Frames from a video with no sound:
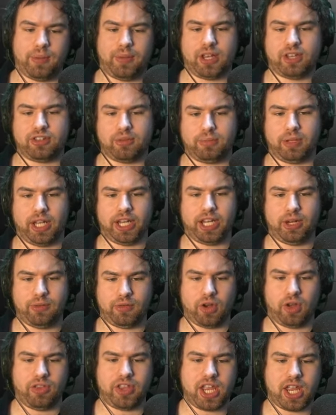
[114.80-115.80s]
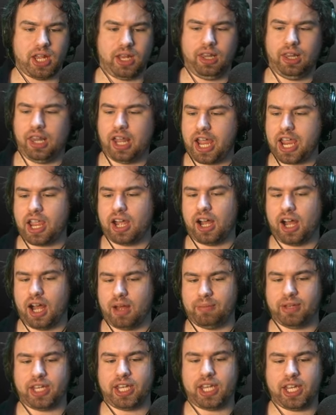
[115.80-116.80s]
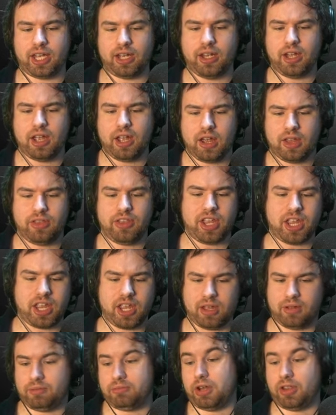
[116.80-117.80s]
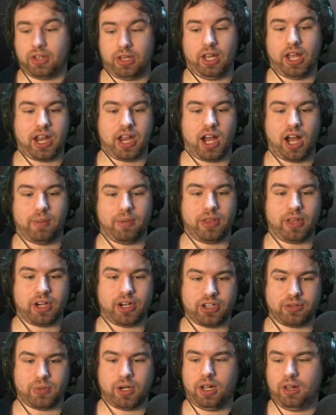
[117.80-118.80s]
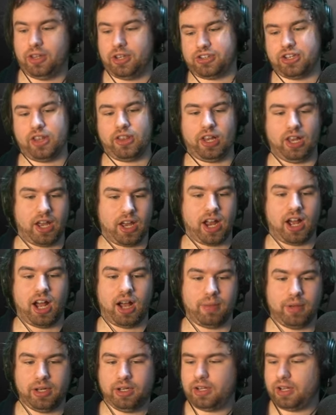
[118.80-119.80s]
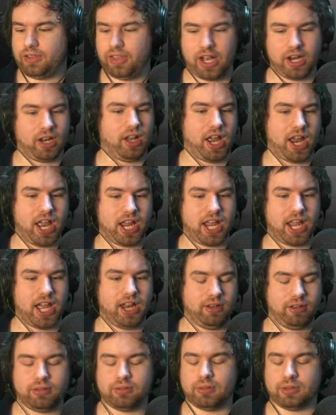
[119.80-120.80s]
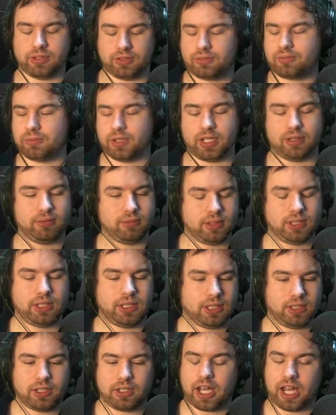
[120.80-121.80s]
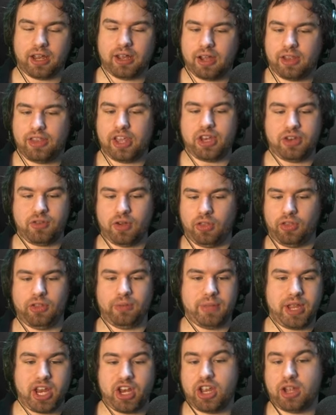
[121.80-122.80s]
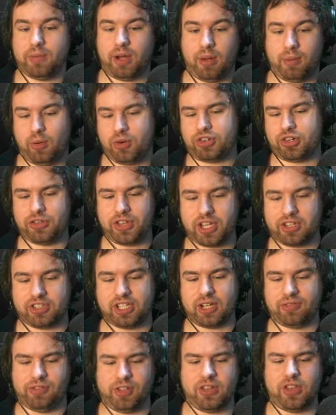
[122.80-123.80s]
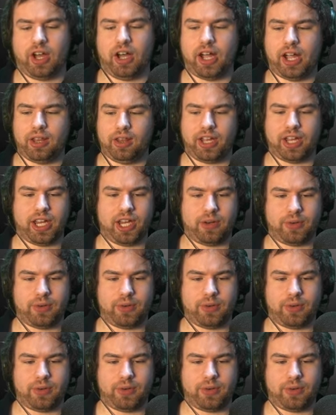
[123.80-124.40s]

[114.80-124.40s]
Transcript: into play here. We've got the light armor here, the another light armor there as well. That's another light armor, then light again. Well, yeah. Okay. Then you've got the medium armor, which I think is definitely the highlight here,